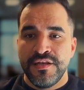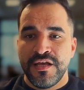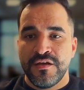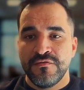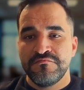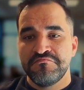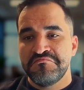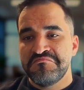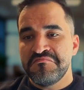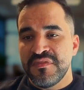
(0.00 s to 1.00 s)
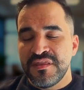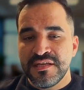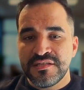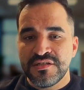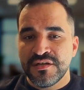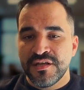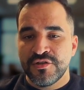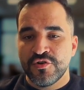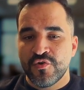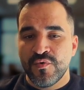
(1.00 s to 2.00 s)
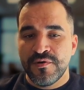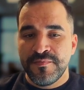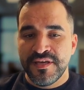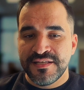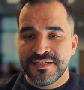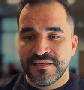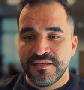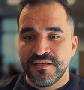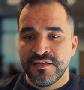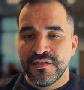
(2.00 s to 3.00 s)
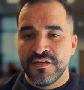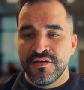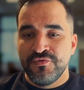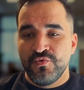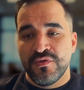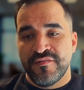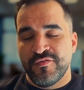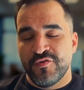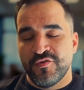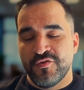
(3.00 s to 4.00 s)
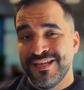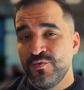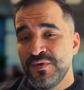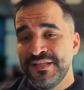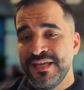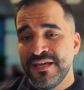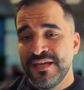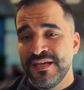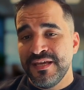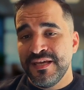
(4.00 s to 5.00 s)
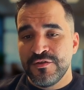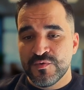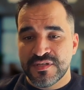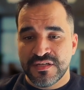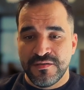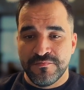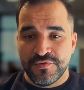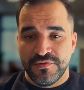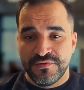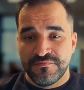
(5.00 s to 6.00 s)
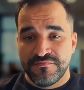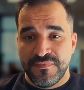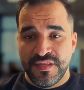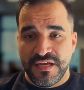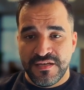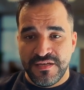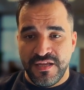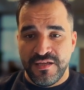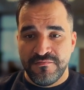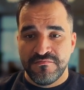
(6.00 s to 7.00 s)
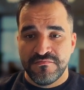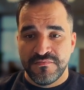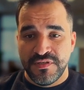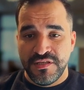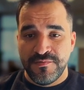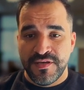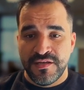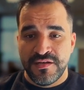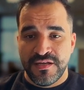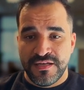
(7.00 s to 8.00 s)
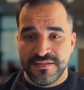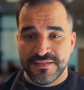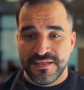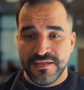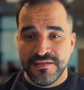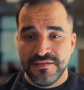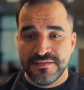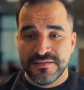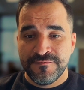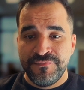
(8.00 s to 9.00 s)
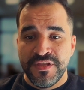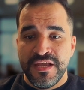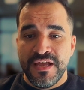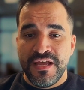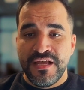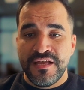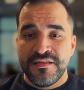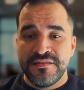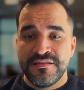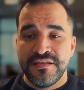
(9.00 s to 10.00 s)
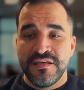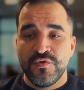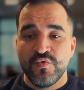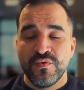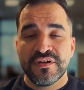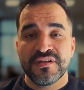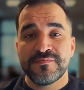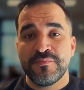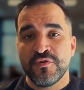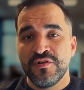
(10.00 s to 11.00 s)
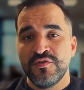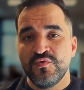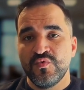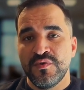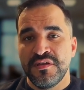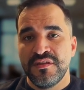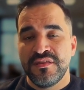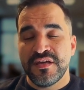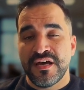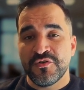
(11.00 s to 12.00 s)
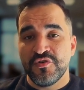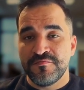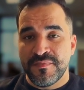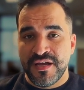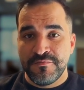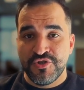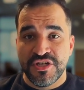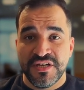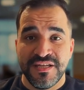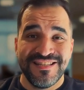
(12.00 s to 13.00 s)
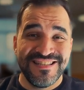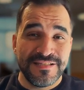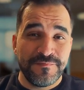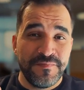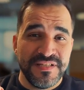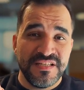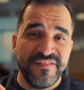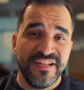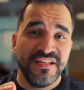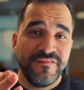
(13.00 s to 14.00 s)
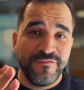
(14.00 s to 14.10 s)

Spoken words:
Now this generator will basically do the following. It will take the user input, the name, email, and skills, and it will respond with a roadmap generated specifically